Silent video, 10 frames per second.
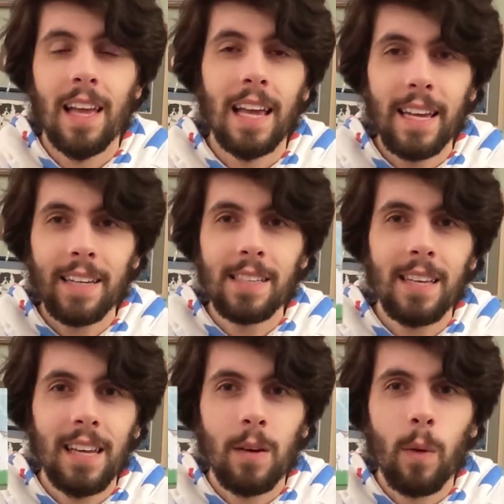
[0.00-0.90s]
And
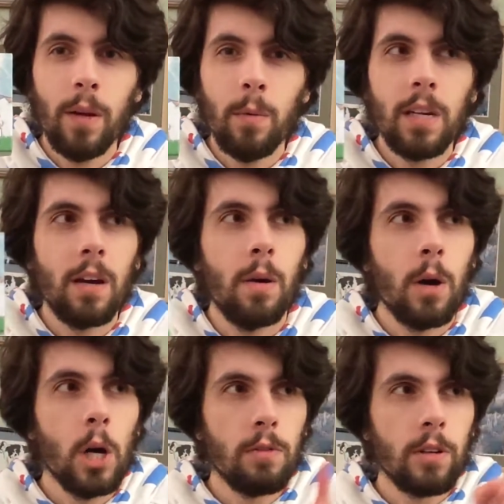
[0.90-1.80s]
why don't we go
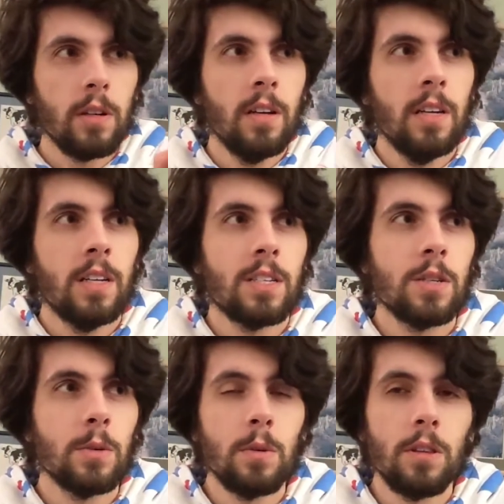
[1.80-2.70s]
over
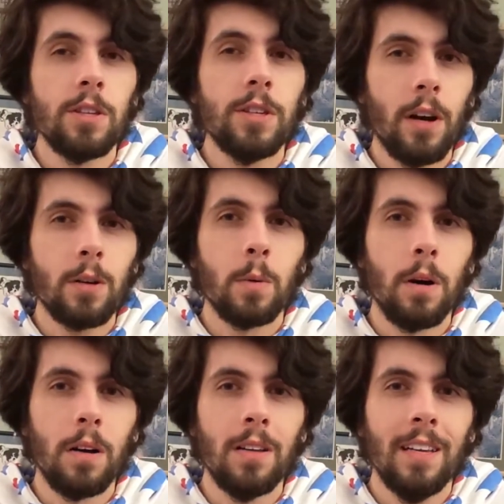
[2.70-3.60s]
to the dog
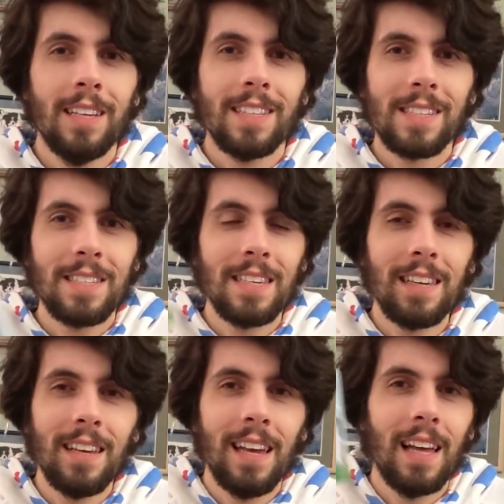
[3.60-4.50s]
wall to
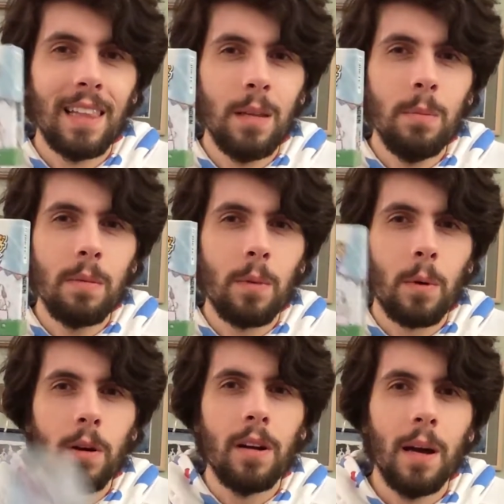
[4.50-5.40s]
see a little bit
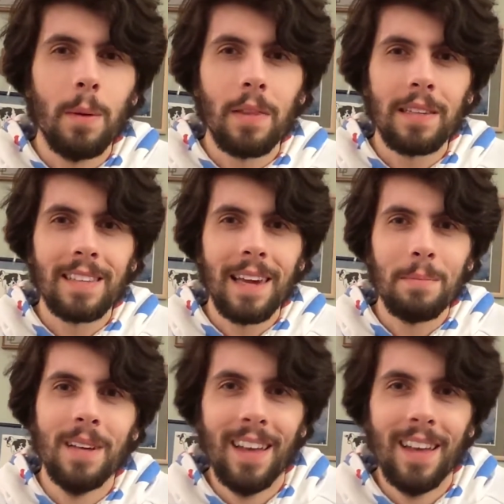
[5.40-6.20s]
more about this game.